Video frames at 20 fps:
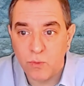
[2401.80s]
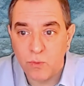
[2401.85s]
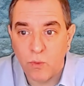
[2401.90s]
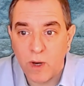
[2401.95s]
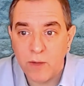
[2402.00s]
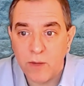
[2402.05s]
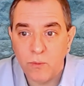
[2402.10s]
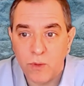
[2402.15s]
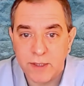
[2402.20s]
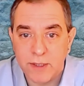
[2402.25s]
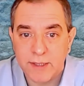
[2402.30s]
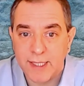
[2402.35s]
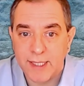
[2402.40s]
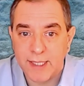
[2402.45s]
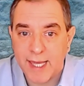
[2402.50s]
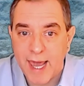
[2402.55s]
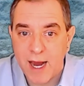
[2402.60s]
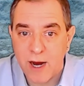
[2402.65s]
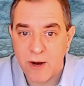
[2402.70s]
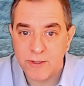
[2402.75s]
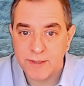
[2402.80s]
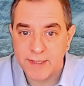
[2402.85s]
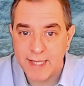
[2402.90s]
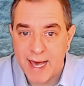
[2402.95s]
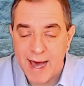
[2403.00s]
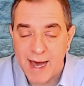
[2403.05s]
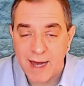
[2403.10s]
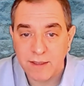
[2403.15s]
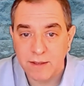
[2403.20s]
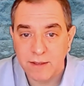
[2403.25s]
One was the CARES
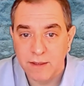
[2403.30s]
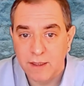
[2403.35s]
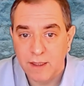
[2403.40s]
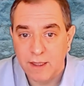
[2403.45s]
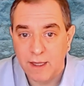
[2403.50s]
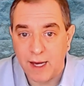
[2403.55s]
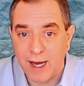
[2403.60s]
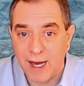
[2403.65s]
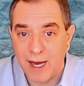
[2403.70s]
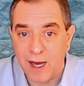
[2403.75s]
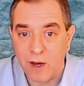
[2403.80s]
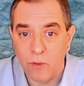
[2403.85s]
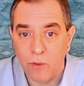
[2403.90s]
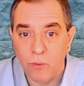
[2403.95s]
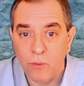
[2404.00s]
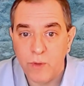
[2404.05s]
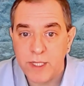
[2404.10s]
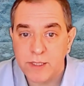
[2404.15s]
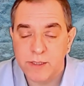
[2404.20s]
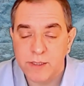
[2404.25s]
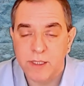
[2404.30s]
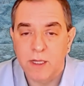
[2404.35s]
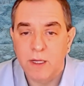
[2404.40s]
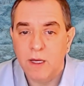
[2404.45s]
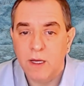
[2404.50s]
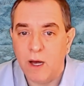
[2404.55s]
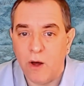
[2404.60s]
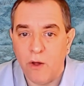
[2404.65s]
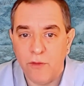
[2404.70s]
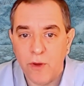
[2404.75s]
Act, which,
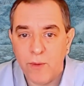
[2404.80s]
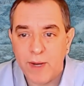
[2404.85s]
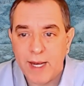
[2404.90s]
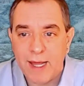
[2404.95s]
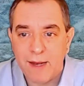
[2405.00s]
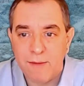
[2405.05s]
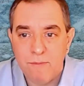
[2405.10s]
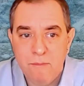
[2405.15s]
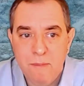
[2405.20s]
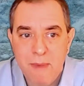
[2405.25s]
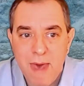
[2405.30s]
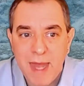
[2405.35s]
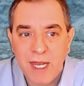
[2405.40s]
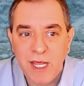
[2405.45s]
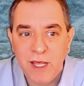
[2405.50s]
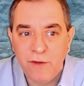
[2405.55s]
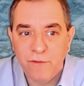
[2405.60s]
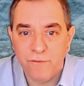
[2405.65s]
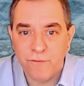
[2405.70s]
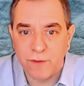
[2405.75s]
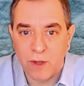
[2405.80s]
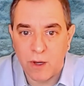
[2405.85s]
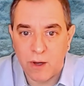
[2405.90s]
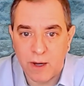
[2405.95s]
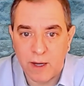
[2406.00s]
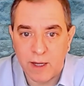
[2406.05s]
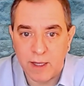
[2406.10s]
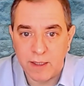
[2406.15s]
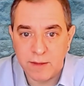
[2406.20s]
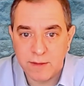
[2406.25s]
although it had many
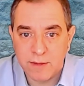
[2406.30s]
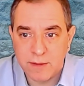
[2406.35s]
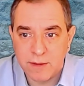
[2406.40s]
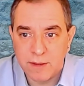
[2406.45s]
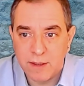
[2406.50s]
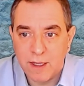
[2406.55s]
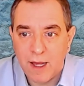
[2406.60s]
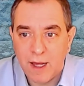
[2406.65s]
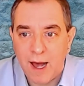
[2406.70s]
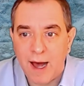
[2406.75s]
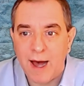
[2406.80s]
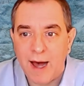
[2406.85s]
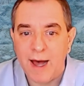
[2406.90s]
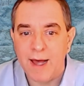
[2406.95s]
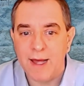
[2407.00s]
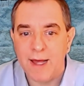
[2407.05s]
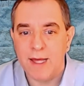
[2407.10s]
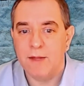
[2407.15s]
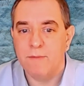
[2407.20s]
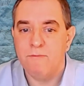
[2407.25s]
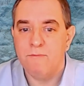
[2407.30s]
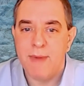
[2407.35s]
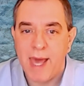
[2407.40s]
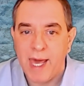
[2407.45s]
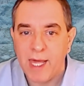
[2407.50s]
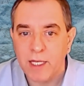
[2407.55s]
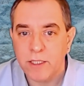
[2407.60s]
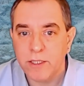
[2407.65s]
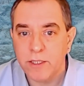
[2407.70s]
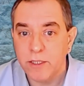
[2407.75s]
flaws,
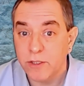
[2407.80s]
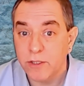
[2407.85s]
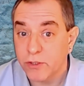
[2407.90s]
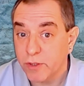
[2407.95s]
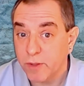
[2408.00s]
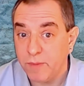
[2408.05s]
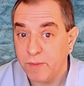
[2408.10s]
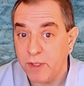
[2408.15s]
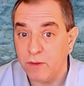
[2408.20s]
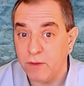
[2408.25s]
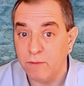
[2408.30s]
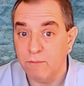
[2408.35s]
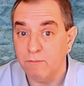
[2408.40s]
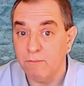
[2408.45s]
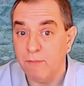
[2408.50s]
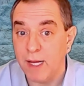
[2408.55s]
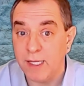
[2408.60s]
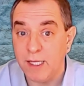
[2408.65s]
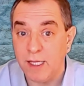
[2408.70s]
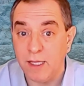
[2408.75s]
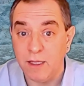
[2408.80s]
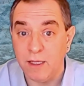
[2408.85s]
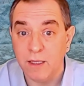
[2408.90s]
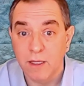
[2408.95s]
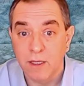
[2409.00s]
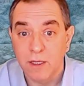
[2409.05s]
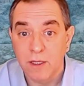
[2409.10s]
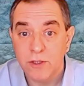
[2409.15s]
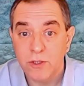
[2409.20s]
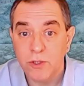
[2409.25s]
managed to distribute money
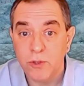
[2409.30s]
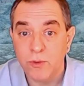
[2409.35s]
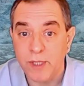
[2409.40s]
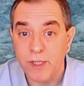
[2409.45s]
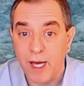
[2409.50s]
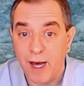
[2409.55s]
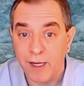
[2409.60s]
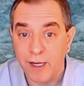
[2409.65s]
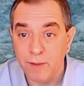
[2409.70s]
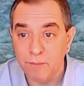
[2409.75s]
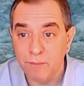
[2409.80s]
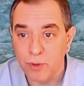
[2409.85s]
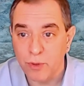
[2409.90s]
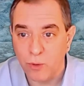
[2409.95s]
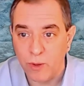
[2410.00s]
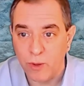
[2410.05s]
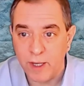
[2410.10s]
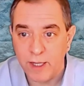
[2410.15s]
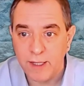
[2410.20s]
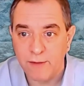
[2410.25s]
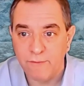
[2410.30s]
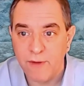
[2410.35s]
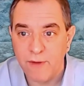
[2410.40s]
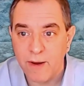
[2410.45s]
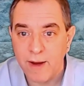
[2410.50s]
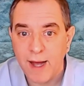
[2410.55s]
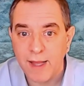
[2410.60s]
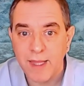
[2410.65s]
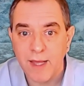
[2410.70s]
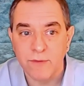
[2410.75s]
to the unemployed at very
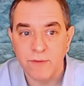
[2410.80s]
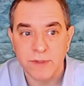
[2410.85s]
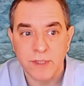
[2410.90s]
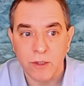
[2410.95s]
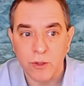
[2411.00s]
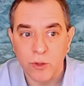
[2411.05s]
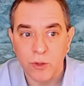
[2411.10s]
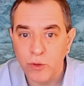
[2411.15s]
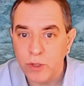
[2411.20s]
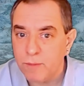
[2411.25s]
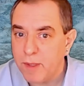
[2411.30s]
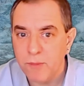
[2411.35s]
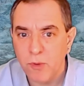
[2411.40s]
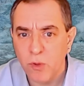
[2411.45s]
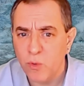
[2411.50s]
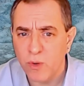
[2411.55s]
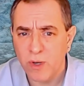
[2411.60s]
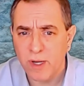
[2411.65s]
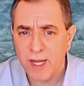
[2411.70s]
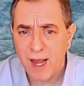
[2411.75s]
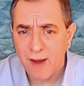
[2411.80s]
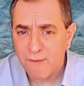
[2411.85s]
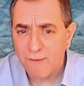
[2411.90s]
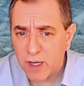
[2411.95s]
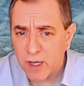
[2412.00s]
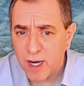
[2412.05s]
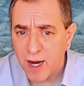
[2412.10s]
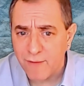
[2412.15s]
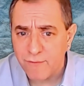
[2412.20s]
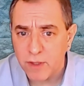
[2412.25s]
high levels, including people who were
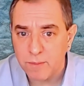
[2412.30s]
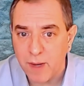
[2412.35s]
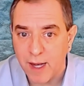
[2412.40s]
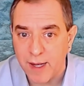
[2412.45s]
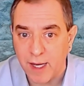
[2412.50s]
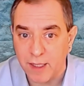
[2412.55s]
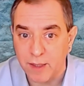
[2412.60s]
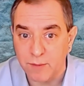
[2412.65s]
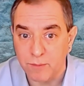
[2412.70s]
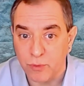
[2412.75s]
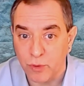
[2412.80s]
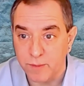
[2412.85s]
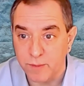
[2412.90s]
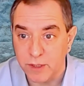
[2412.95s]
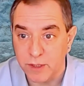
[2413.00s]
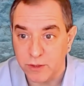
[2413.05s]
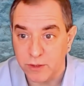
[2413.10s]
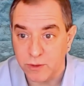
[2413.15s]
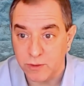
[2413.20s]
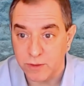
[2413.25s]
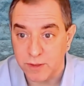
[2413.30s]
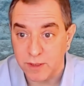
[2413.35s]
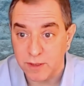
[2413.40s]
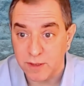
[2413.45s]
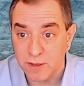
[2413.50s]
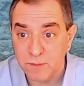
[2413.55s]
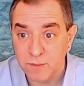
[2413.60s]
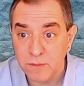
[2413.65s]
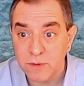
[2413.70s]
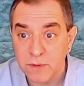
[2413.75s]
never covered by unemployment insurance
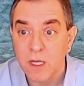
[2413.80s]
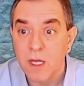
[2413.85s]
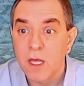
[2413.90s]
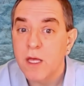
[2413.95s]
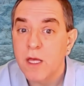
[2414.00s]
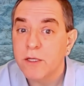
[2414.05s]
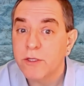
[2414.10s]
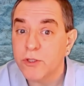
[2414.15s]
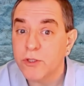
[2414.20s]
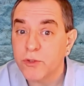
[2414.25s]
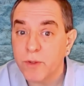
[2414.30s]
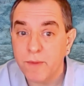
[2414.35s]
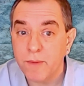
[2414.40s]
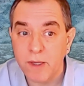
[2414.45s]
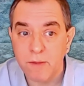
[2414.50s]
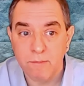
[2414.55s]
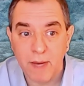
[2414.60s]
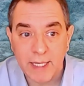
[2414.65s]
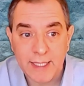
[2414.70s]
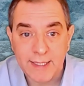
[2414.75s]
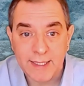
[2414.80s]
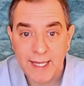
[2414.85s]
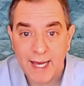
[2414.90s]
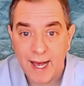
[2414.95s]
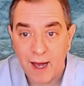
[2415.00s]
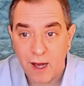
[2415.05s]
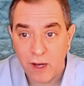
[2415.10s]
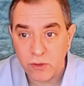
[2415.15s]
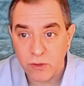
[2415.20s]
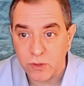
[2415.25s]
systems, distribute money to
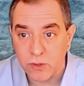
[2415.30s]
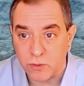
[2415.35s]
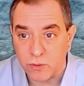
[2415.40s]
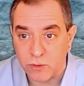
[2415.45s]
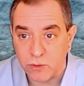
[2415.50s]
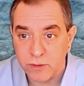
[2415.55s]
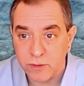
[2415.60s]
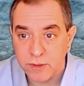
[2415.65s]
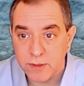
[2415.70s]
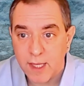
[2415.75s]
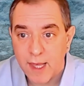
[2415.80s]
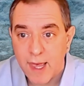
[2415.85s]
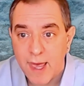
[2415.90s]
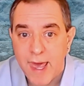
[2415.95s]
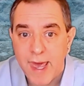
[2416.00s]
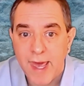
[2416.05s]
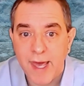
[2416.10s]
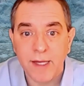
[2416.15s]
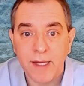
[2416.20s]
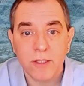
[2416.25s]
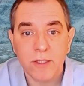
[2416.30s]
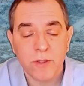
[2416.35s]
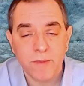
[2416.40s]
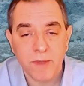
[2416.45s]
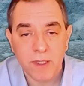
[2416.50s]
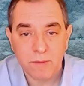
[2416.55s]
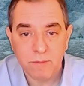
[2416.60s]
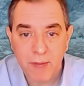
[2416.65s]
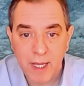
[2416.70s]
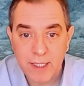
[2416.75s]
households, and
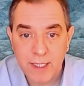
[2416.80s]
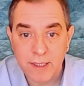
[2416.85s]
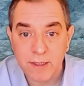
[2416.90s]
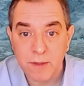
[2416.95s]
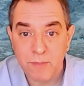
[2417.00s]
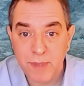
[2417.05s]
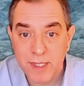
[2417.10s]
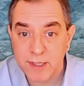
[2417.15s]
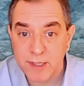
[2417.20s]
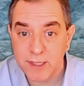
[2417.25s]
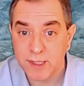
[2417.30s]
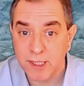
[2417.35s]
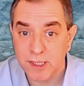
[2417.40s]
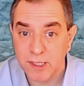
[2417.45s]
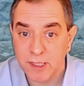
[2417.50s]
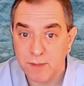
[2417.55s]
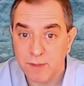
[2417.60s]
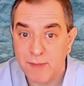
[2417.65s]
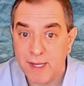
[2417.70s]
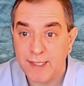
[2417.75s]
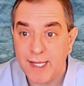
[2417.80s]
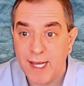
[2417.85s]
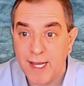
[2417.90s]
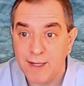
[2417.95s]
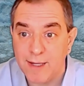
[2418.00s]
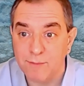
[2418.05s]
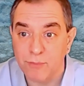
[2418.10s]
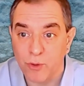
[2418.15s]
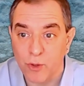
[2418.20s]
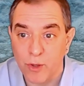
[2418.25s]
distribute money to businesses to
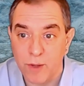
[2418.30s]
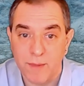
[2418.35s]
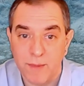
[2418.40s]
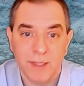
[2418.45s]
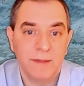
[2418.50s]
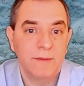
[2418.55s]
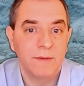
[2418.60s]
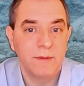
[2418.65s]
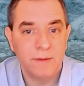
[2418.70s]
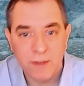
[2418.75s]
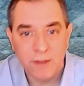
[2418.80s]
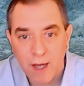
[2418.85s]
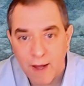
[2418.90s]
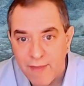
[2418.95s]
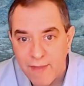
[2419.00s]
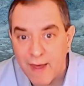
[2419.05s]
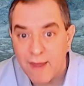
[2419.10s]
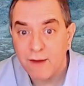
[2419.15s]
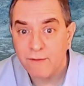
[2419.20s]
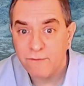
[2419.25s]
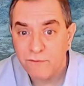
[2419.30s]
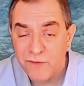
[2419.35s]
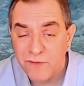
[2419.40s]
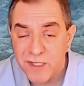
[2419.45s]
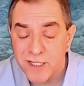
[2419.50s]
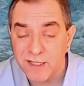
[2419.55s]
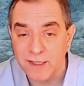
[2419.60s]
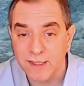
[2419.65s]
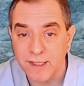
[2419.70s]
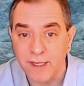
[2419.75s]
maintain employment. Not that
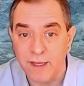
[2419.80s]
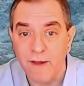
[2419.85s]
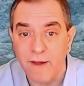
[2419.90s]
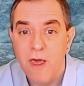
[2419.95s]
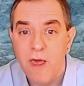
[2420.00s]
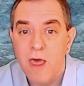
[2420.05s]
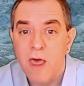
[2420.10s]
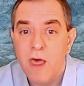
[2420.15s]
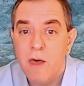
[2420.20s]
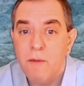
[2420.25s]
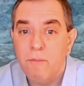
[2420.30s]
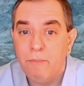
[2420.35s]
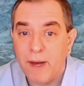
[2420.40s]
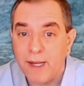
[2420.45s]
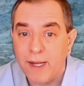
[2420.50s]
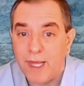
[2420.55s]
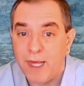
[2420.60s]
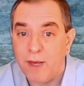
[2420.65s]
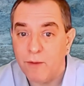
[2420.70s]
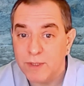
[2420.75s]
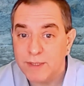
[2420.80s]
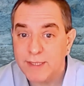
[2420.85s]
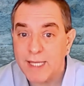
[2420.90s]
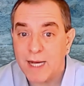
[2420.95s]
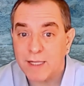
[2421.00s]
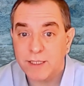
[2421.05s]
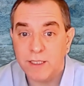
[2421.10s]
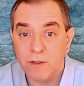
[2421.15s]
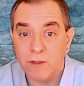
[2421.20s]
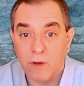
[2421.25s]
efficiently, but it was
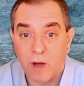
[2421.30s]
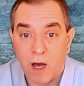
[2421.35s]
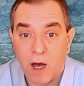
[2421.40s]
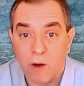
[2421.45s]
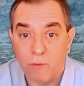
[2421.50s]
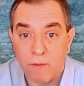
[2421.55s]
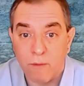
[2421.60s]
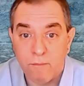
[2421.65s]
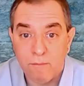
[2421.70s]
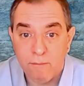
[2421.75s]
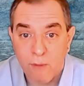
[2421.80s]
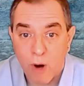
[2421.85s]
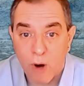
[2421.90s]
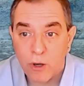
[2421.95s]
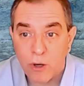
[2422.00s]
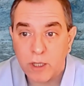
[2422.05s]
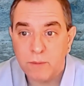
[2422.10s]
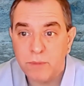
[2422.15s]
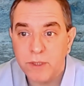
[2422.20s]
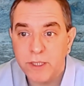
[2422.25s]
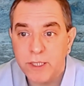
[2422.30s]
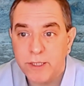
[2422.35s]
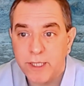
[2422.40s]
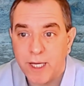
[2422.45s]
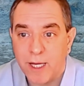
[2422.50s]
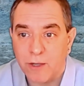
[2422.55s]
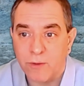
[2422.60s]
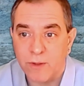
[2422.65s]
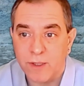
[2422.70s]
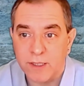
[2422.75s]
actually a remarkably
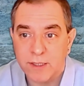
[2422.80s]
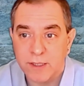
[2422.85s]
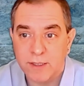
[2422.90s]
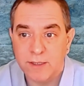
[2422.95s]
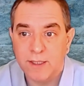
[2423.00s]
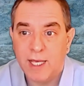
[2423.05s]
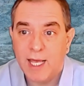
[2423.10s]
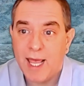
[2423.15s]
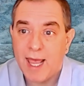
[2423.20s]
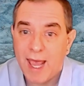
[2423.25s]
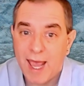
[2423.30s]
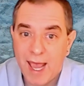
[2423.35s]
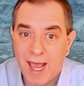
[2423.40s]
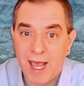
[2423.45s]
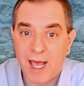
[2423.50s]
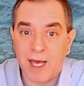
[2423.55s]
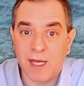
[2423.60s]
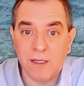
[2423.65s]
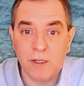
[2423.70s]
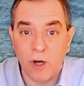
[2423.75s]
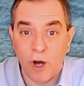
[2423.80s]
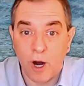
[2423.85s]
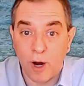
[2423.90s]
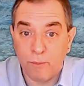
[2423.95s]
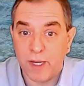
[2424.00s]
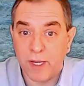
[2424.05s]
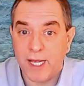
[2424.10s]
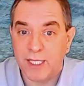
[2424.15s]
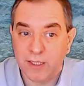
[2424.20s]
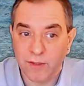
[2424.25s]
generous and
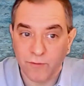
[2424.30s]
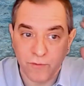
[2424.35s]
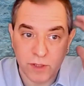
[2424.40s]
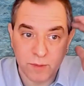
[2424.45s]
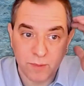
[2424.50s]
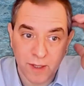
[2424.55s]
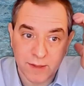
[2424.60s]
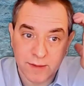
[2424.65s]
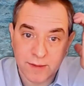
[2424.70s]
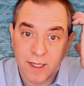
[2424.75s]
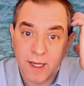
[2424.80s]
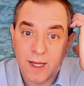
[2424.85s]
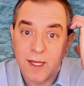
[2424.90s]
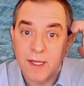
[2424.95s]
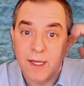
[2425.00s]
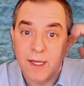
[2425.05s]
comprehensive response.